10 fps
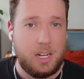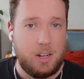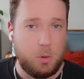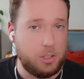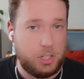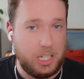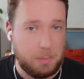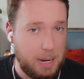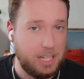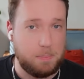was a change
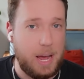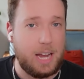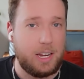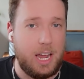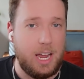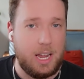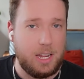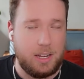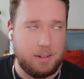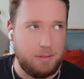of pace back,
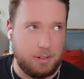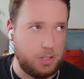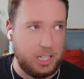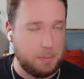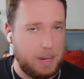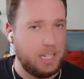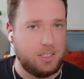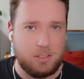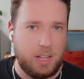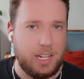and change of pace
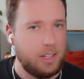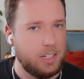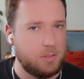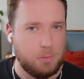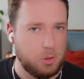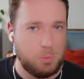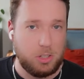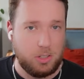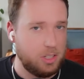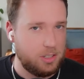is lightly. It was
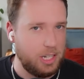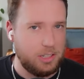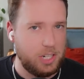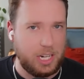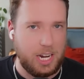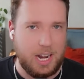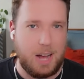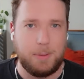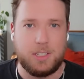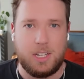mostly just to get J.K.
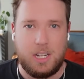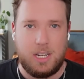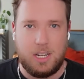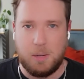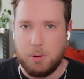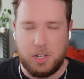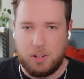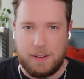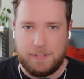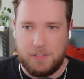Dobbins
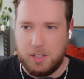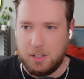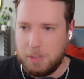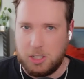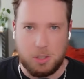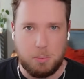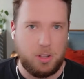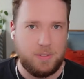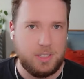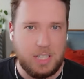breather off the field and make sure
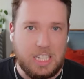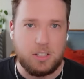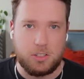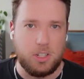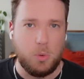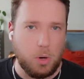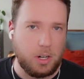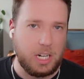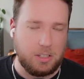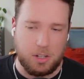both of his knees are still
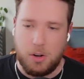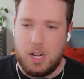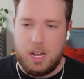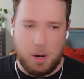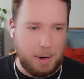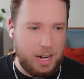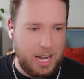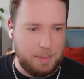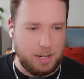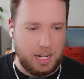working. So Omarion
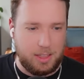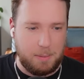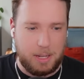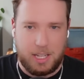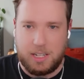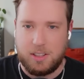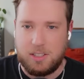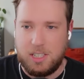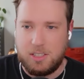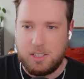Hampton, I think by the end of the
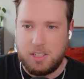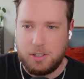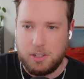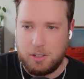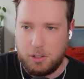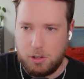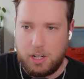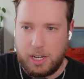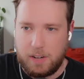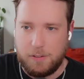season, you're
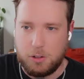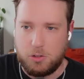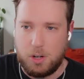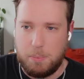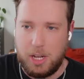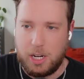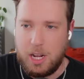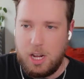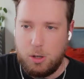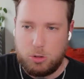looking at a first round pick
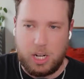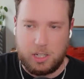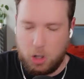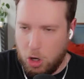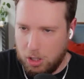who's got a ton